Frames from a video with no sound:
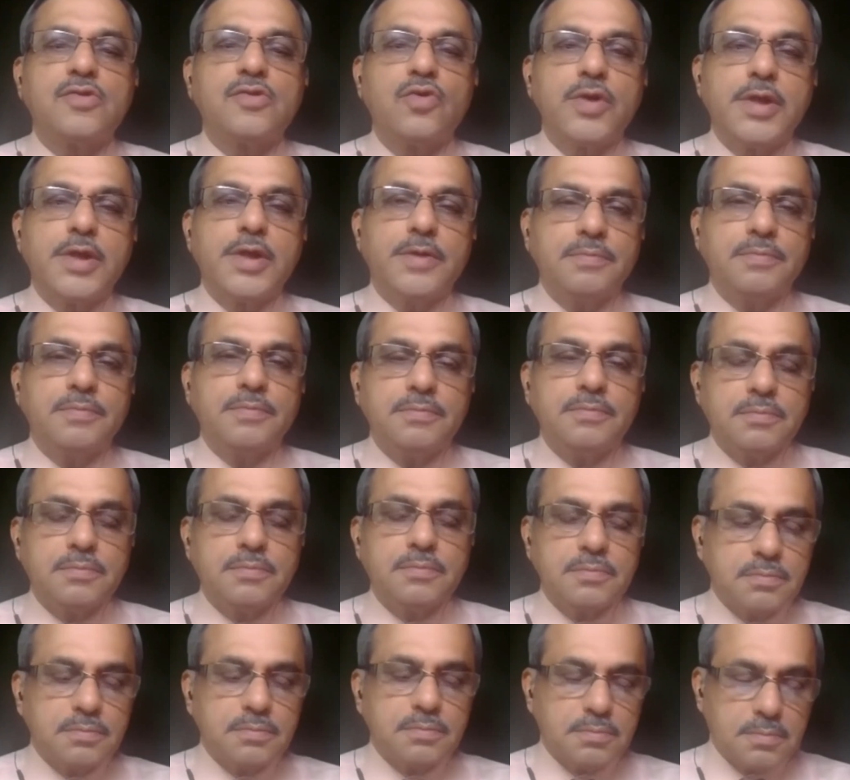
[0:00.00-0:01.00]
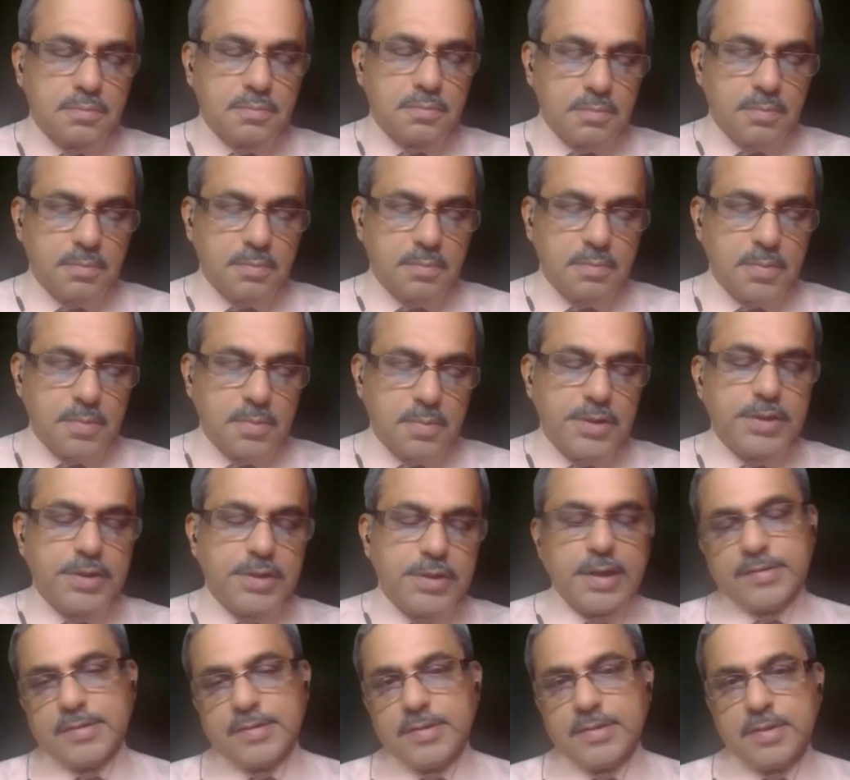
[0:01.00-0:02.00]
sodium?
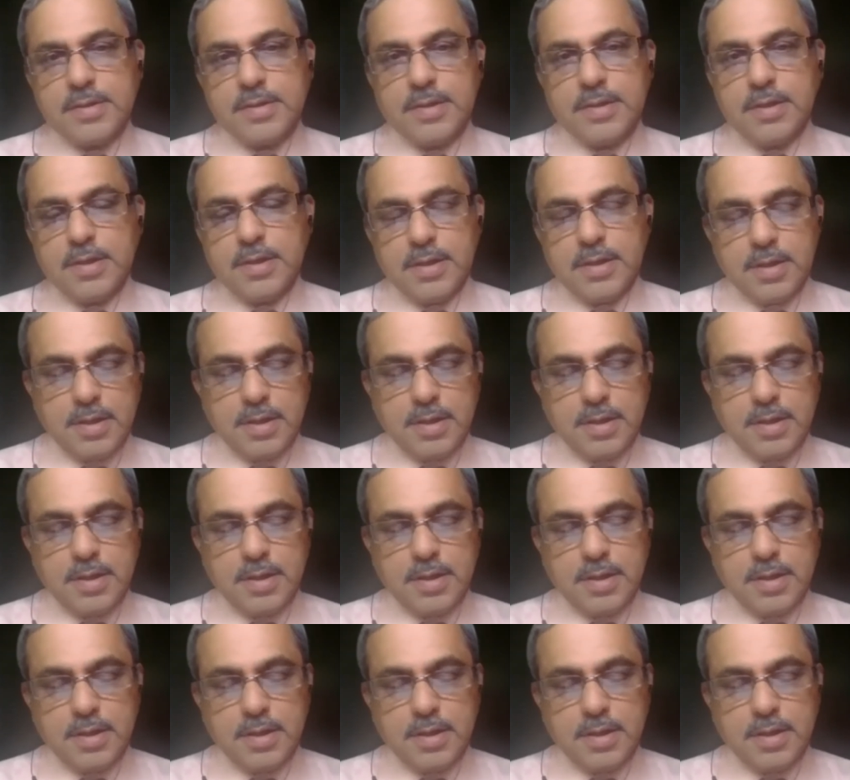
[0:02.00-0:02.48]
Yes.